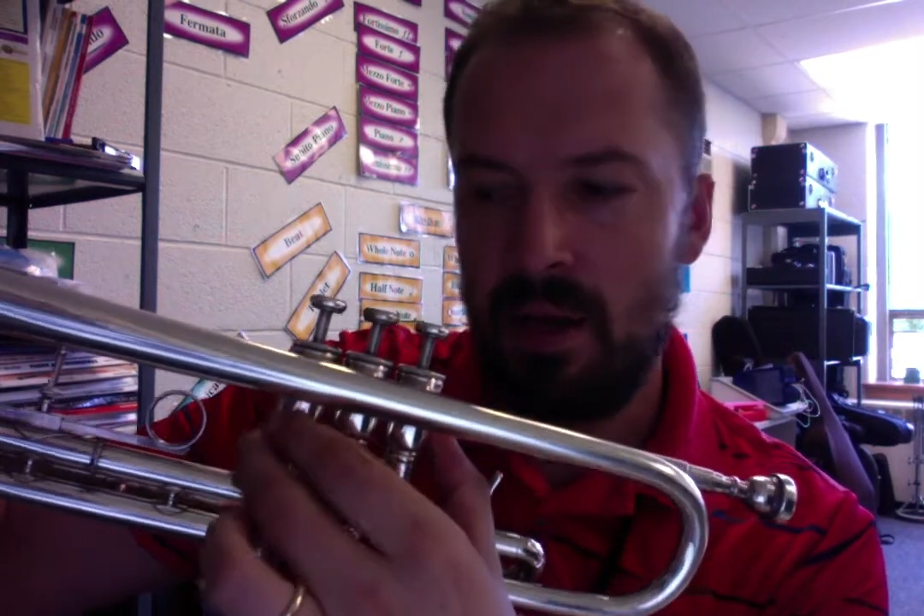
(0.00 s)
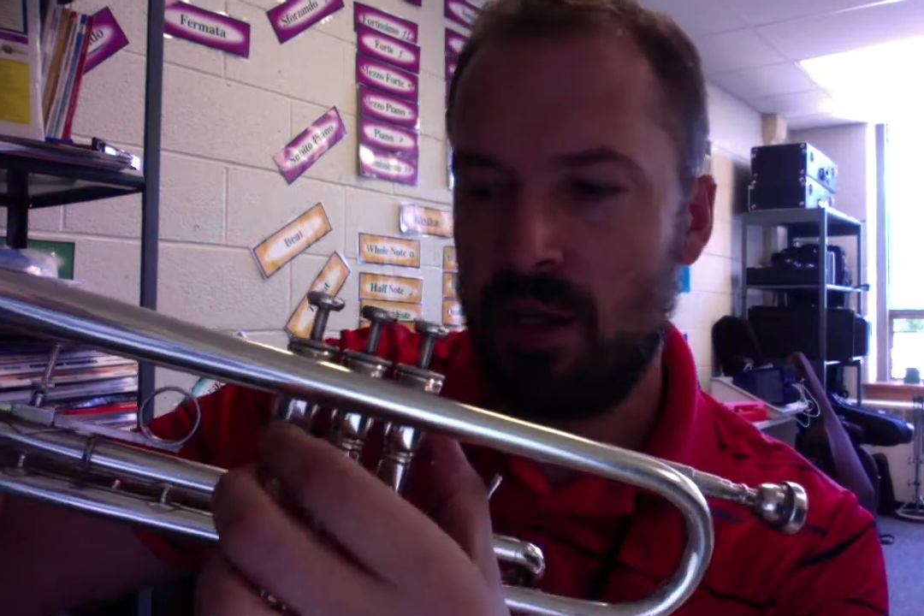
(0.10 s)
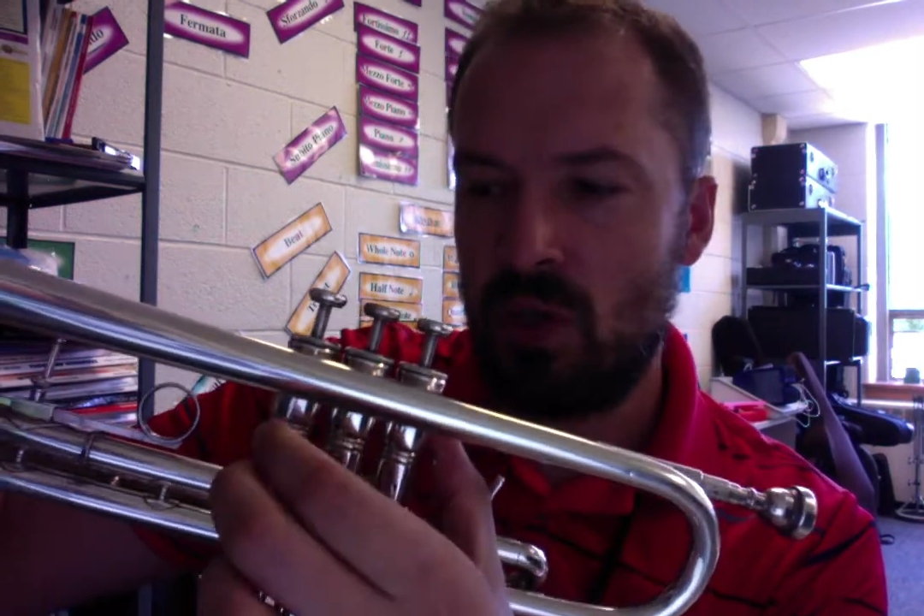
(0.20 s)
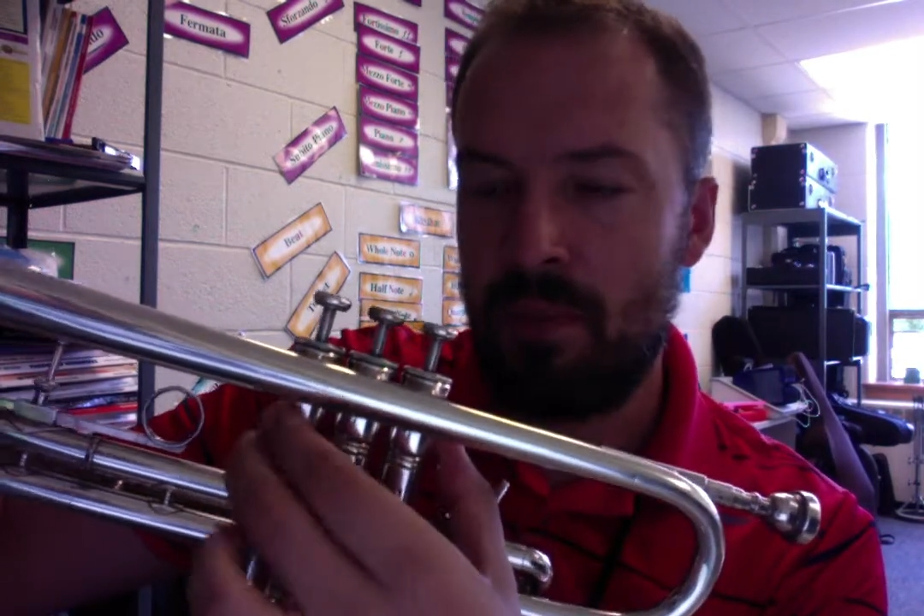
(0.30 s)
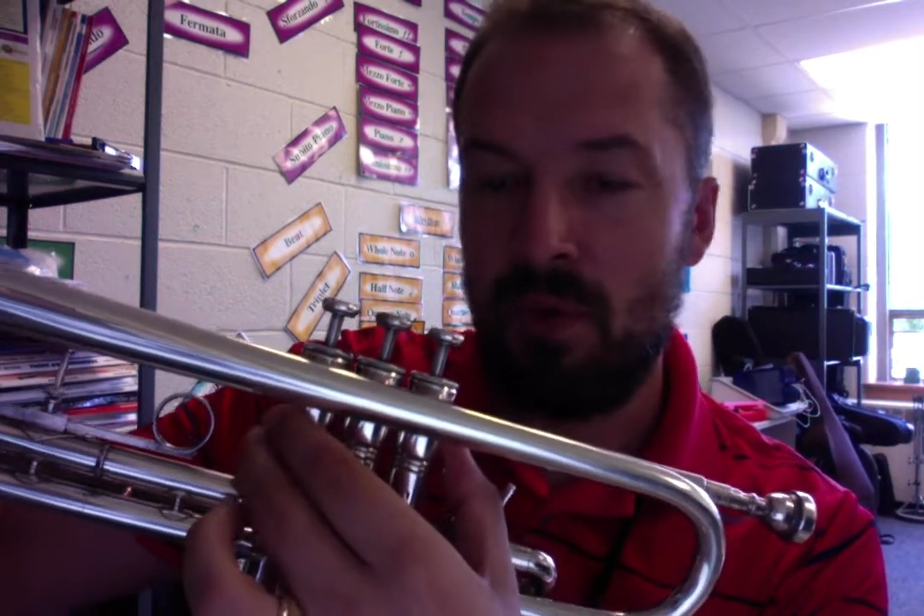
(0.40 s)

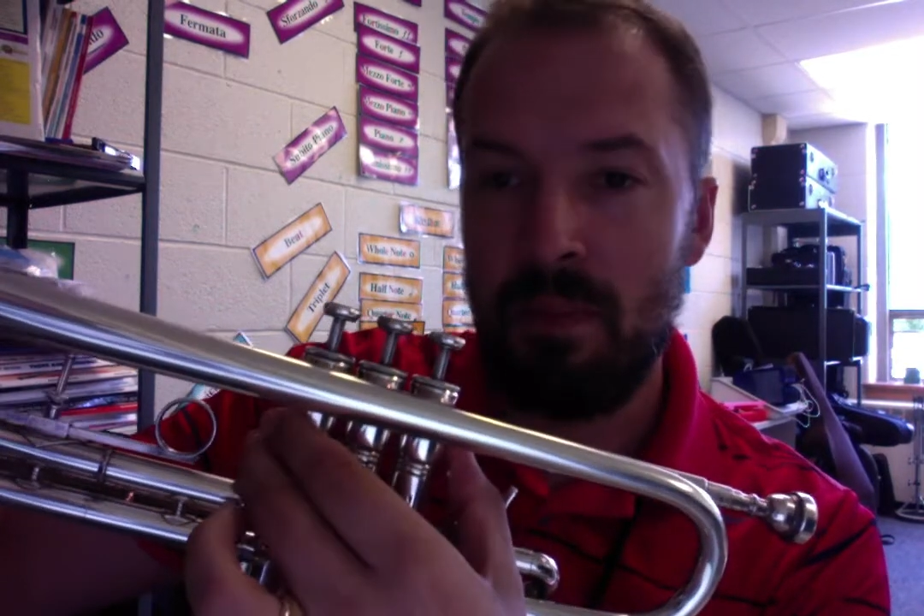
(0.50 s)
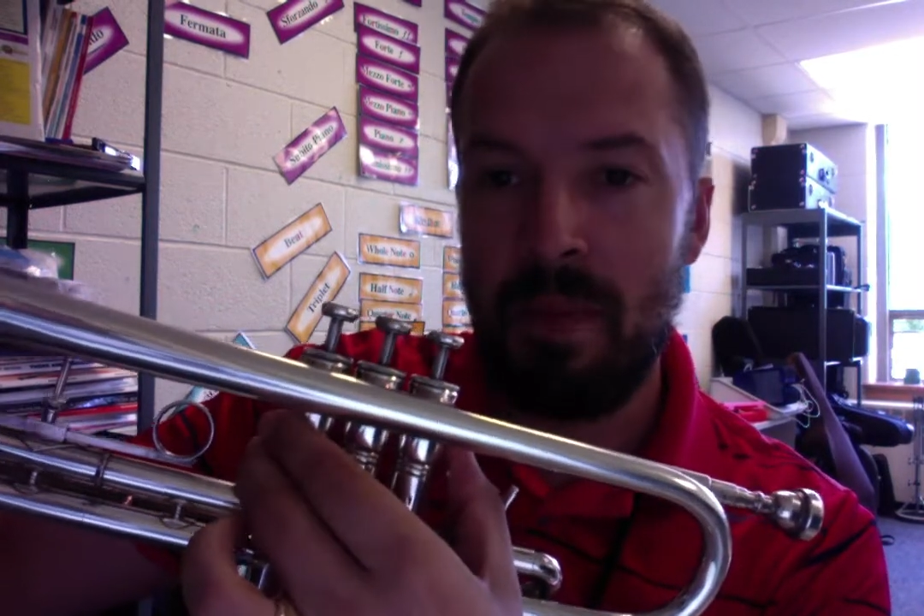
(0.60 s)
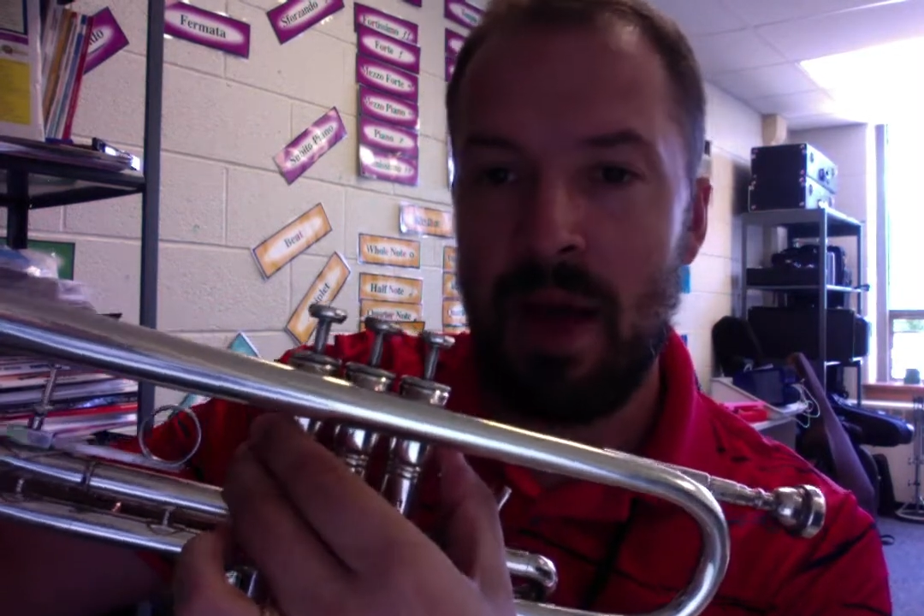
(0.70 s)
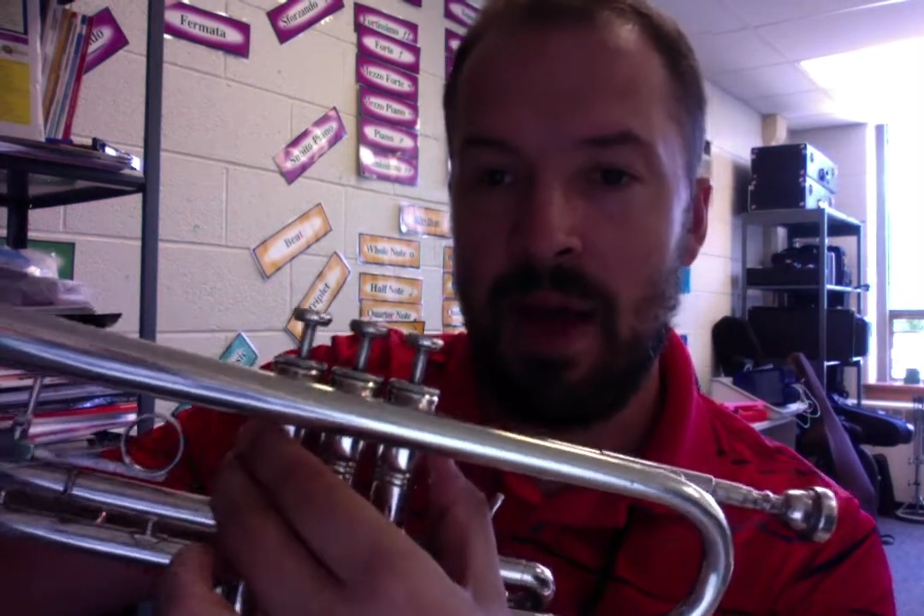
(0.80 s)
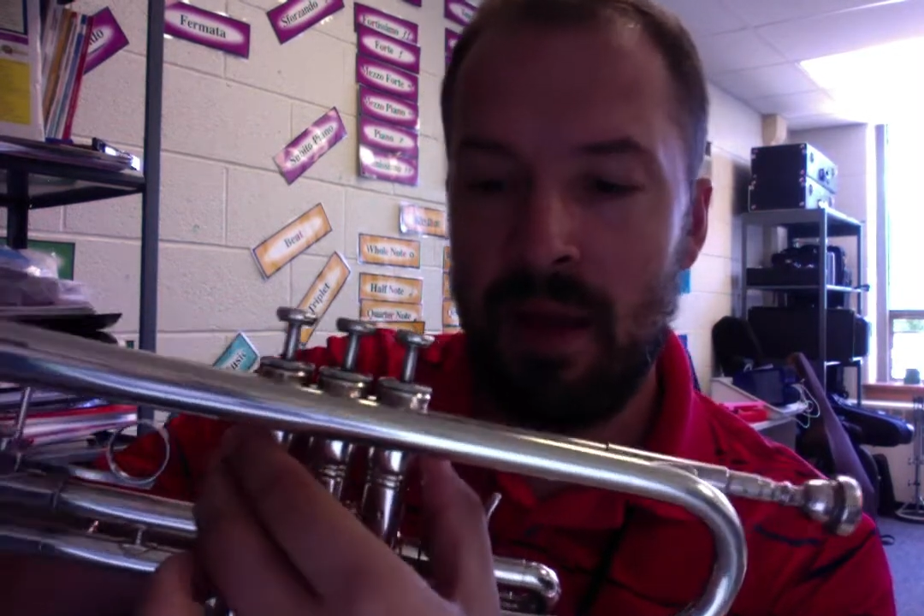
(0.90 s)
So I put
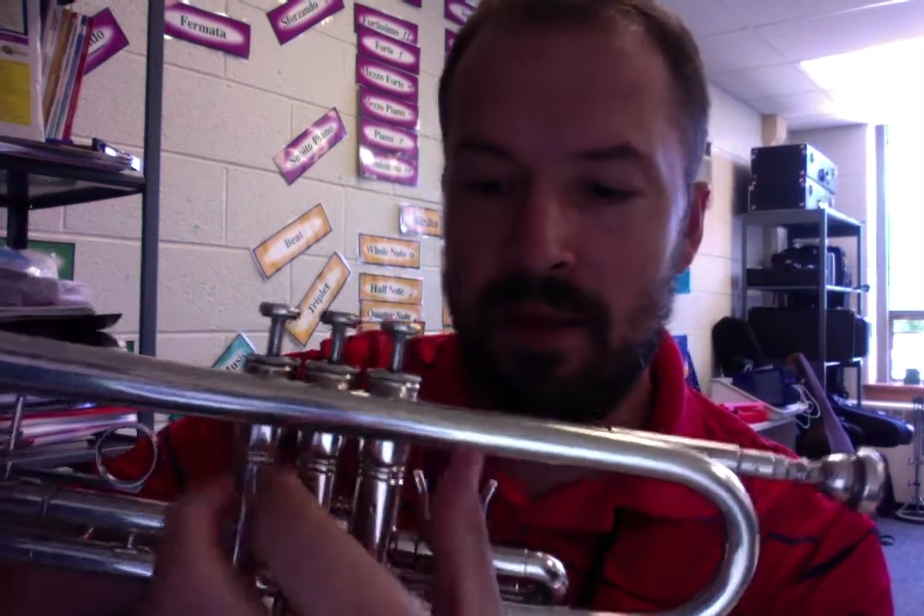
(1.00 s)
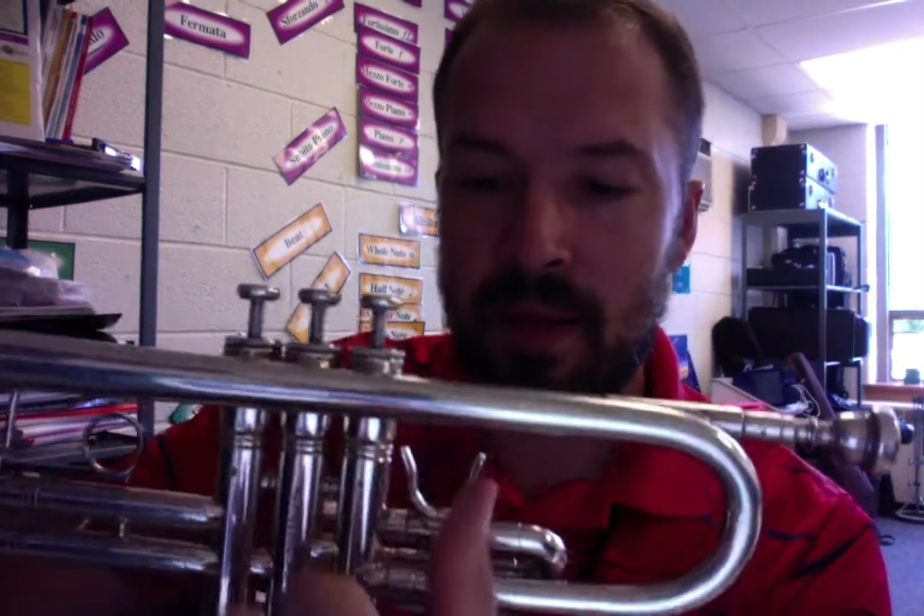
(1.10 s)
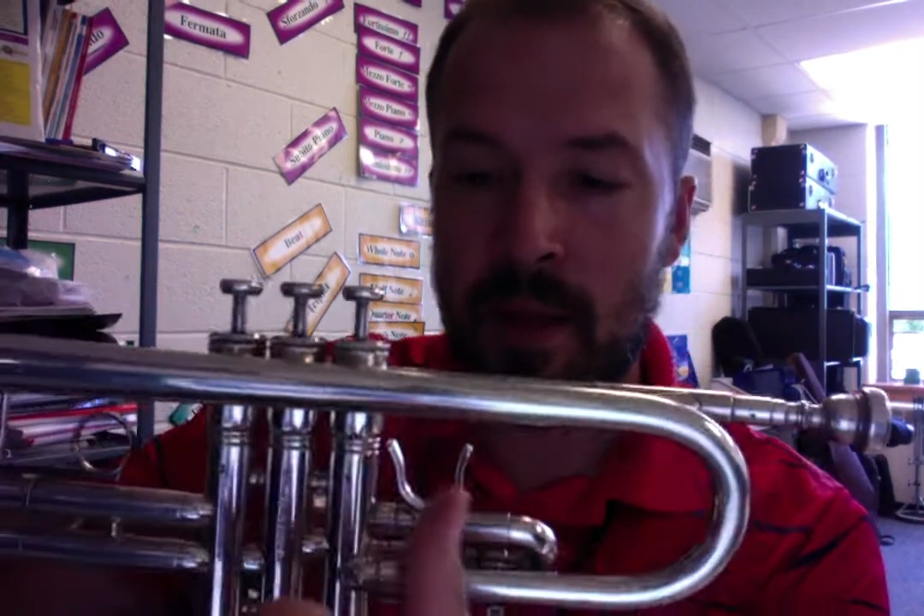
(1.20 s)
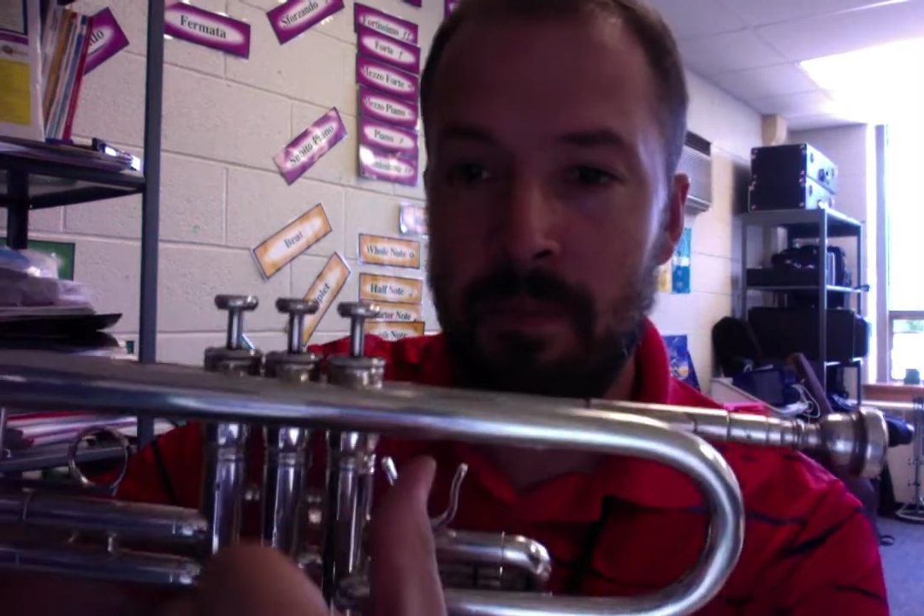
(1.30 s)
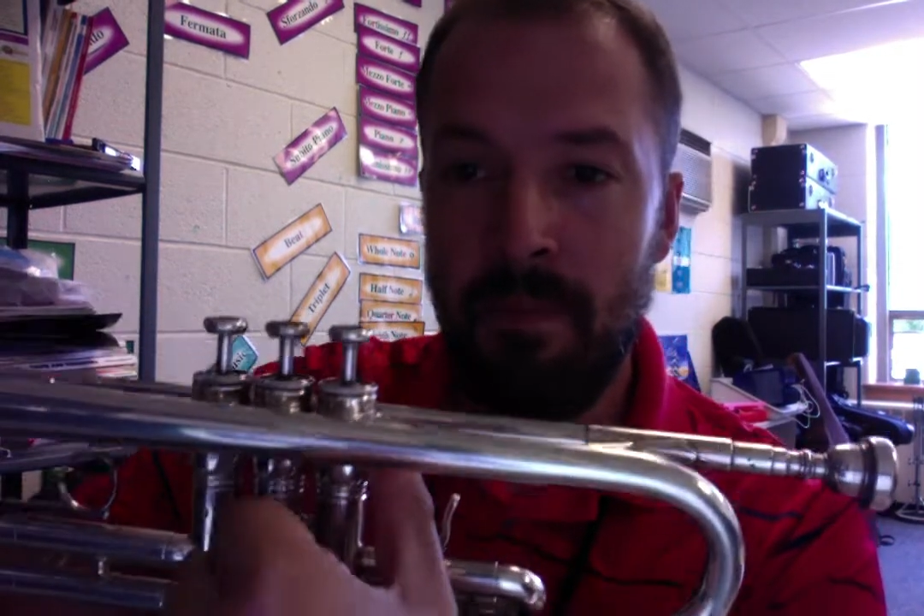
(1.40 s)
my
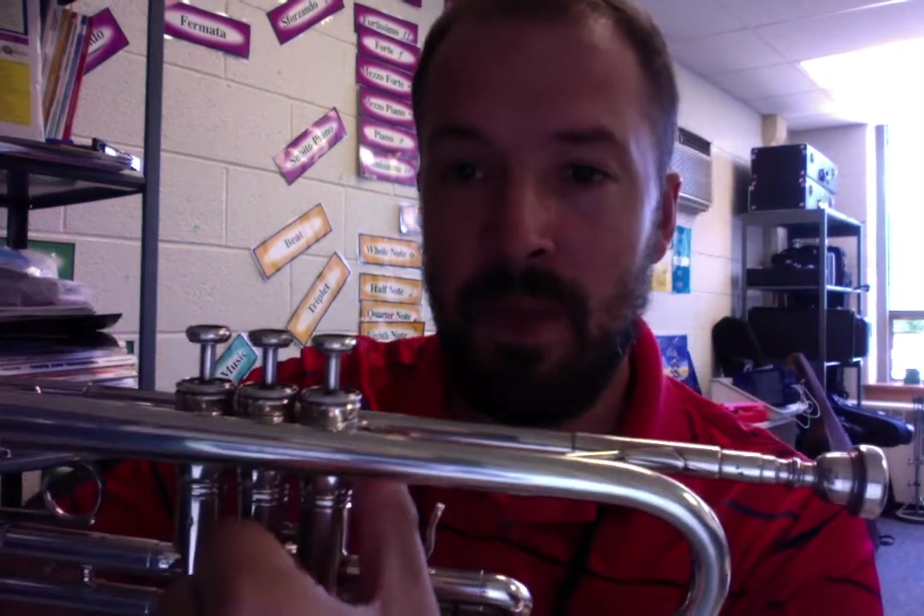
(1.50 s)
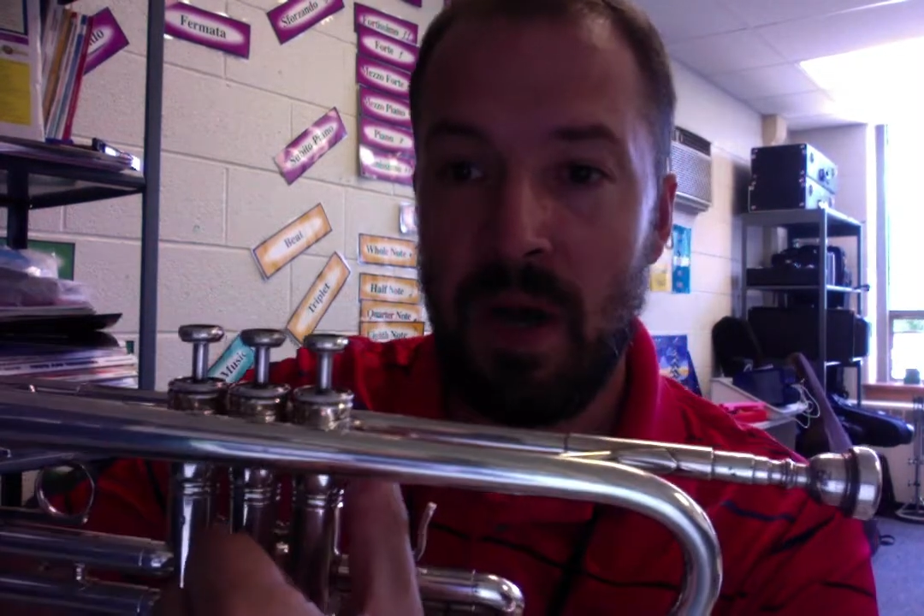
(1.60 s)
thumb